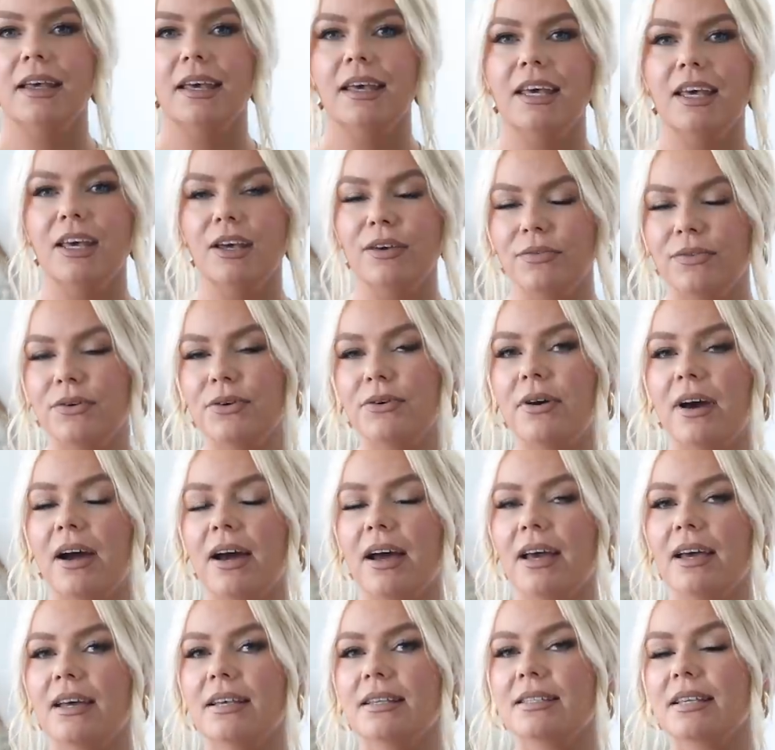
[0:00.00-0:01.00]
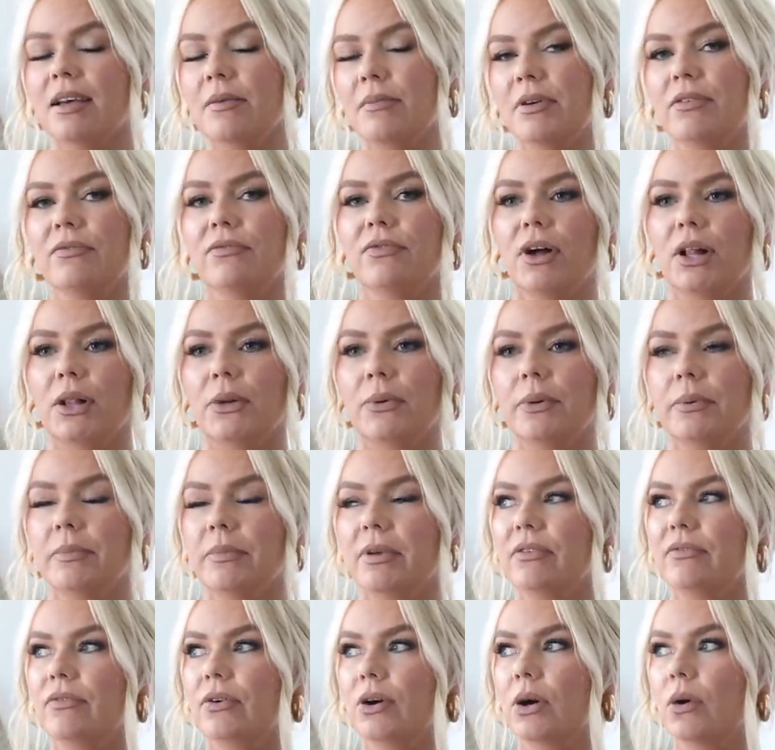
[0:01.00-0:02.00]
If you guys have been following
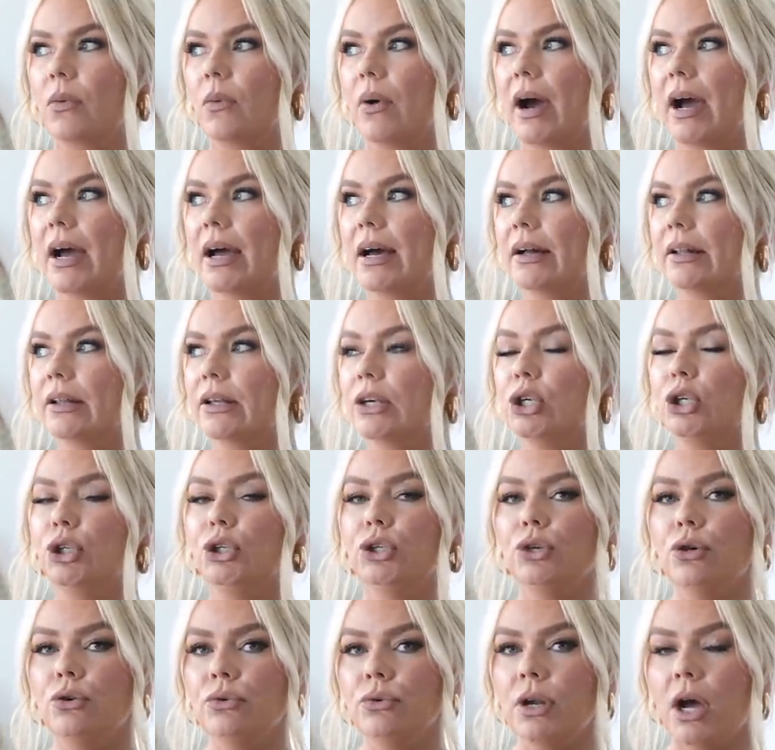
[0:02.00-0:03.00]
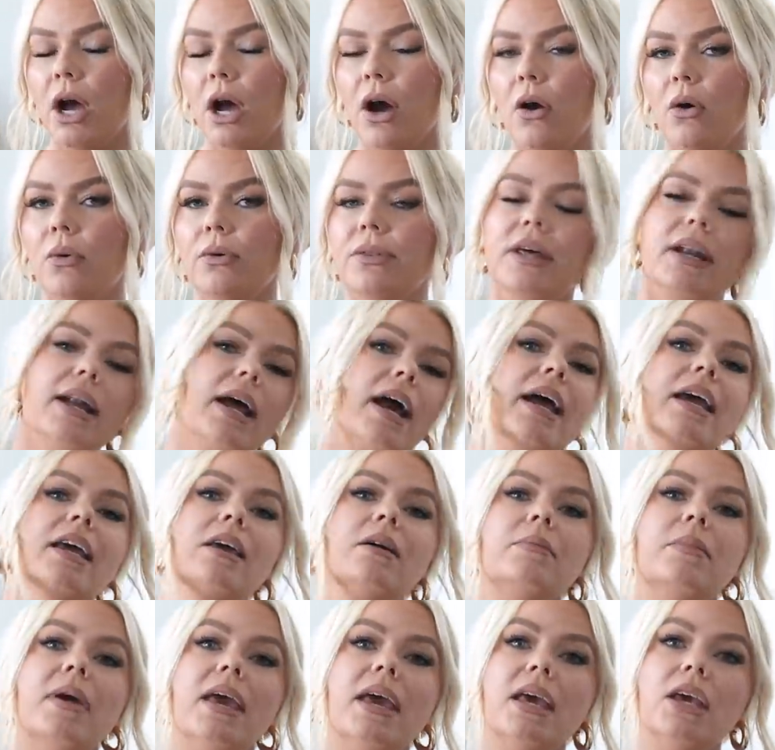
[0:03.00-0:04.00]
me for a while, you know that I
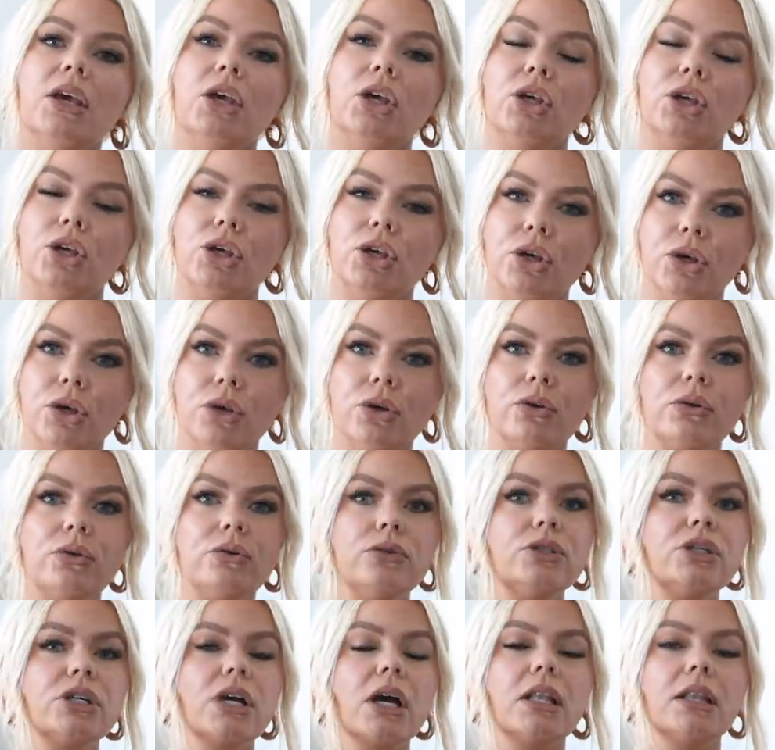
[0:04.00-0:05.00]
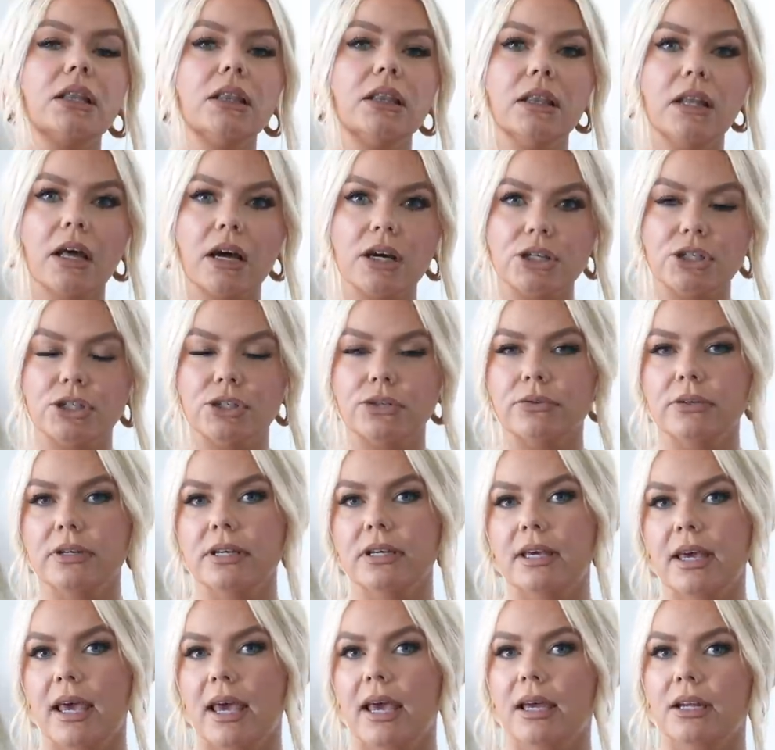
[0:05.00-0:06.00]
am a huge
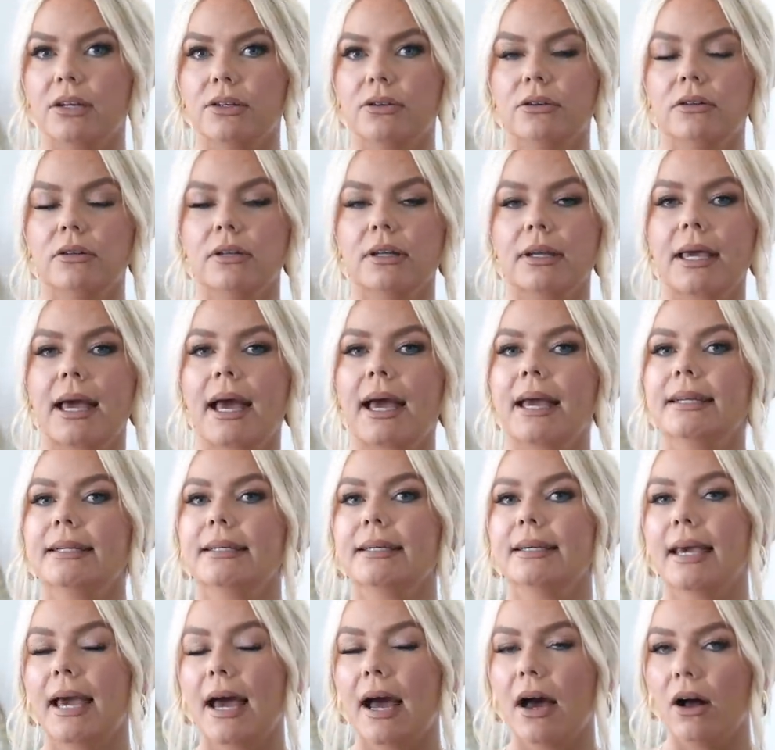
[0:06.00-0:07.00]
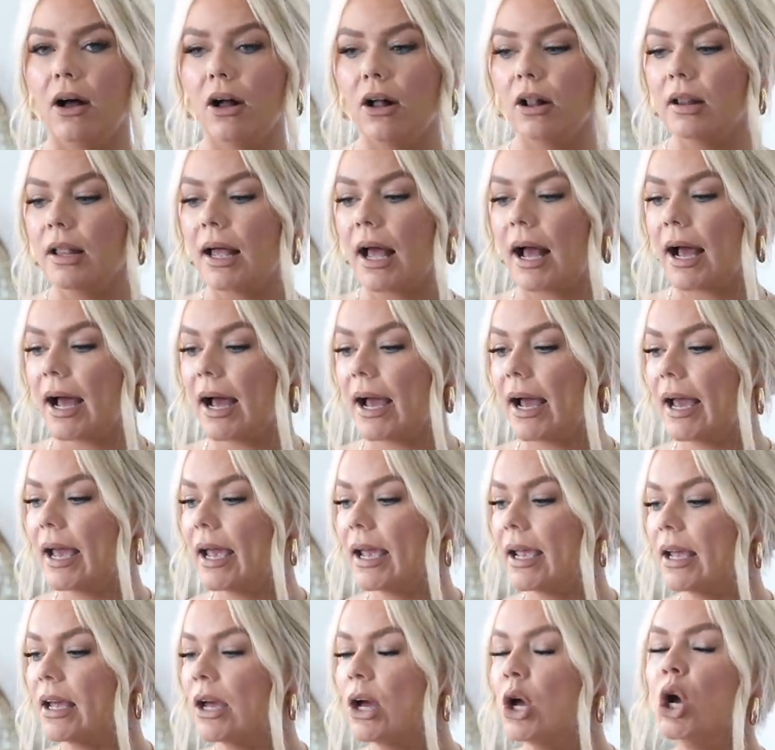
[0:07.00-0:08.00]
luxury candle kind of gal.
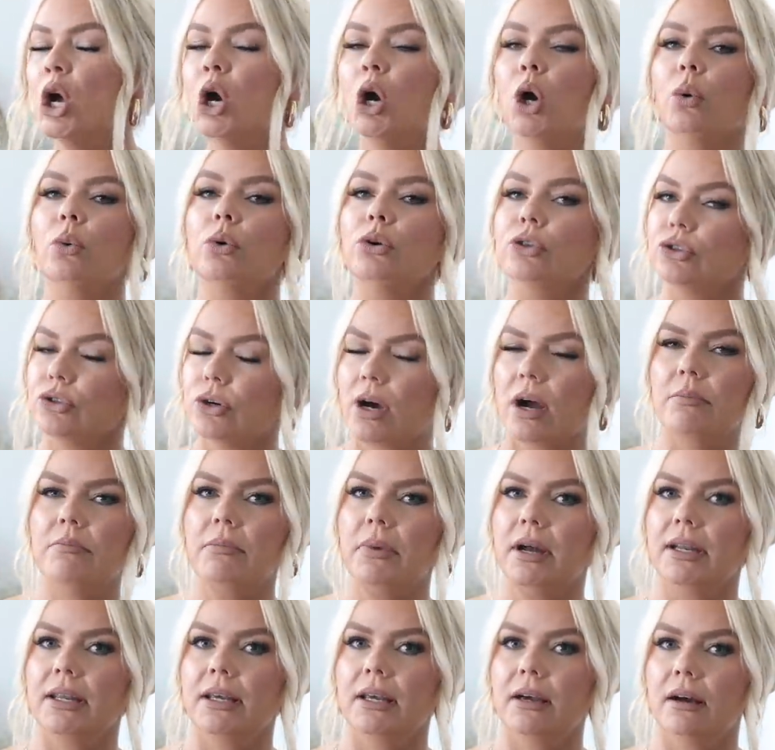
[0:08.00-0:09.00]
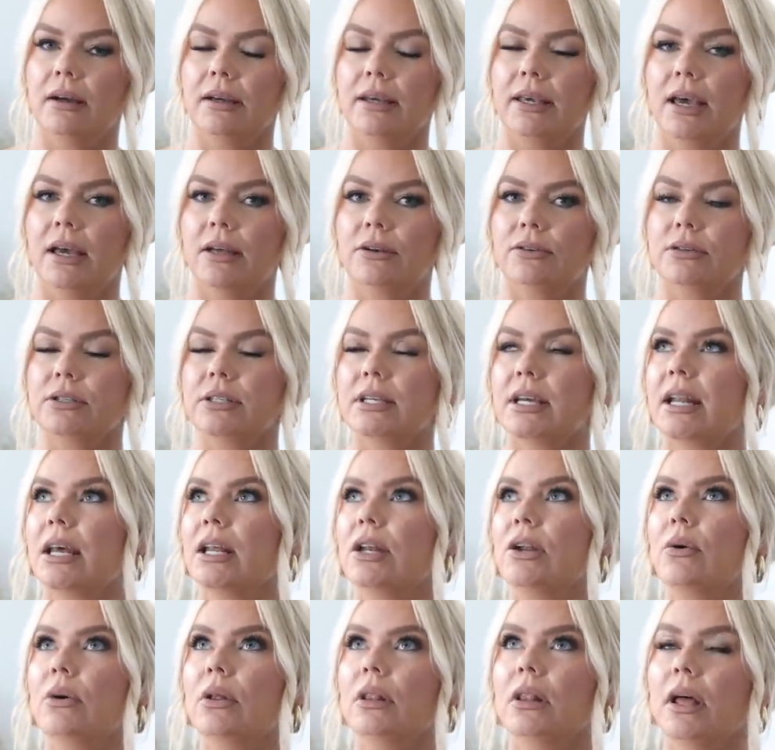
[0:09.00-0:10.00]
I will drop money on candles, and I
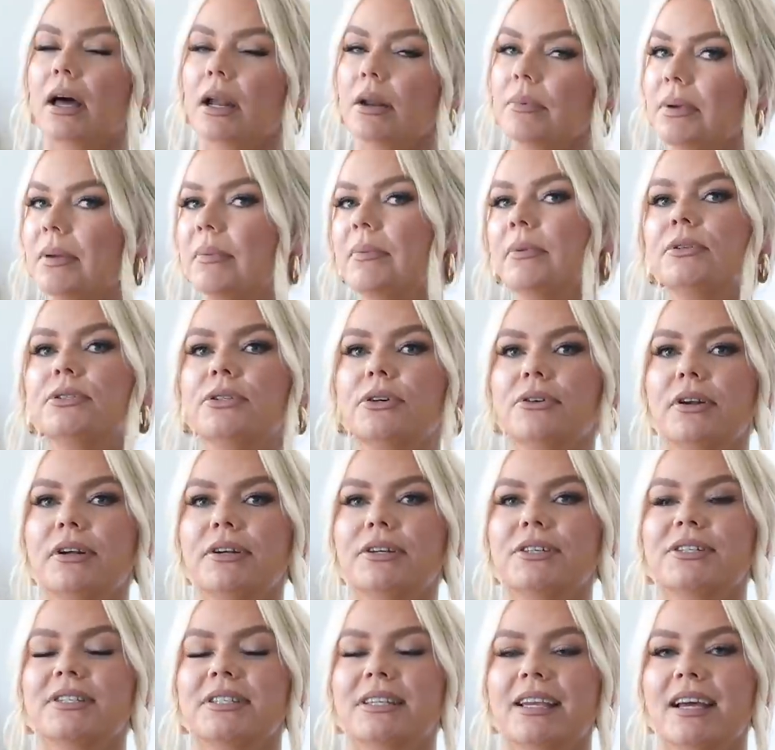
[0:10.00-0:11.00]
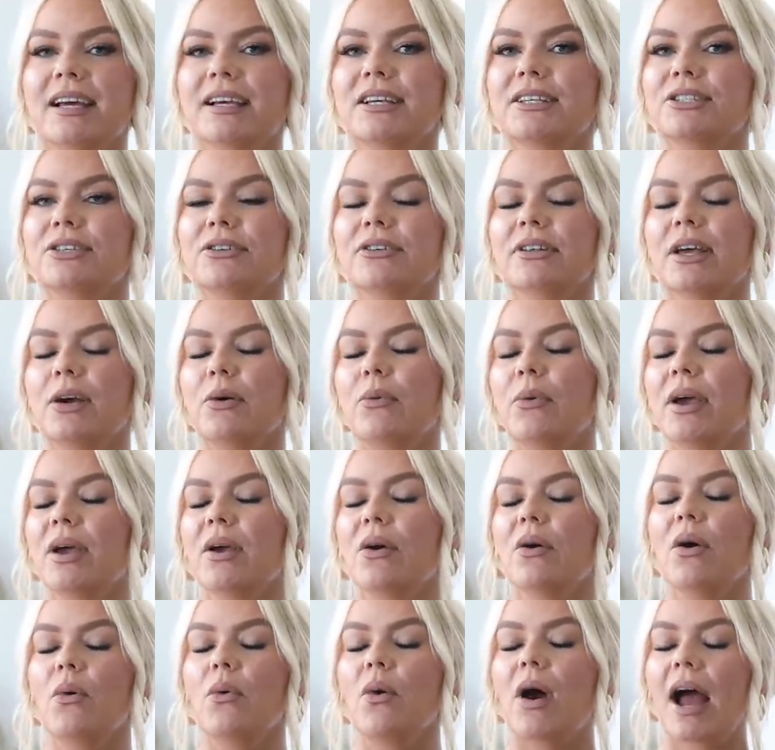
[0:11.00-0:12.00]
know a lot of people don't understand because they're like,
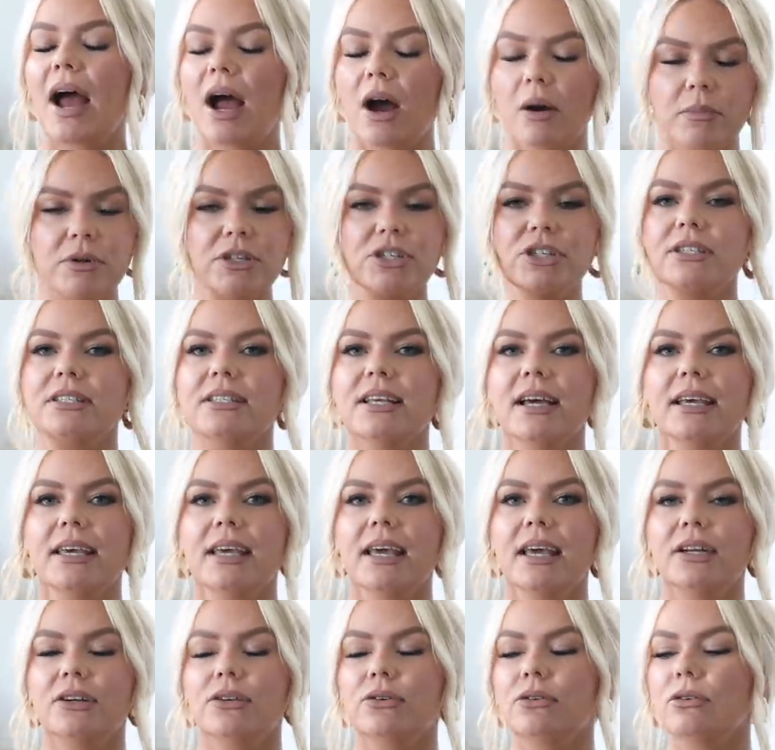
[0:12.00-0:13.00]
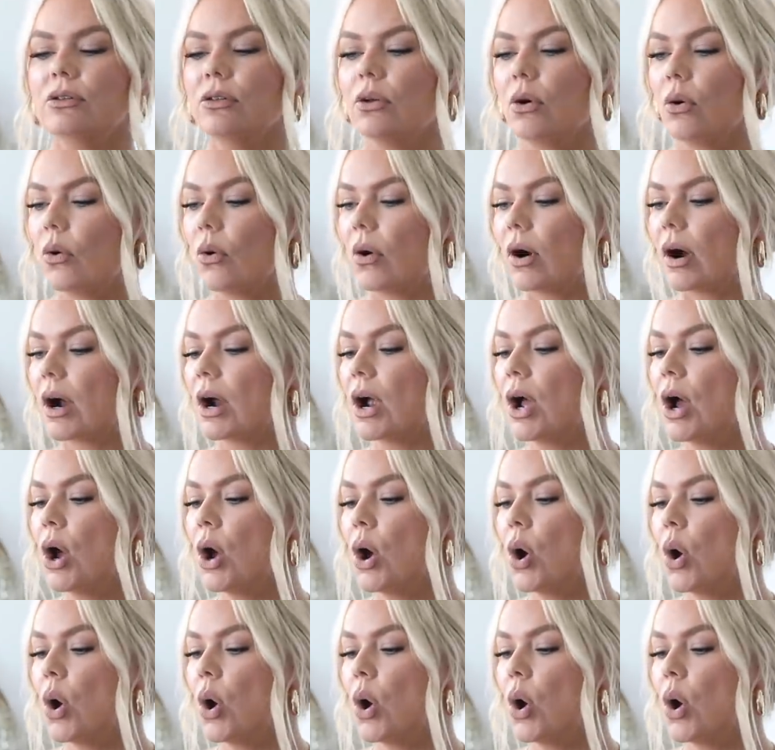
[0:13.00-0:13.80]
wait, how much is that candle? Or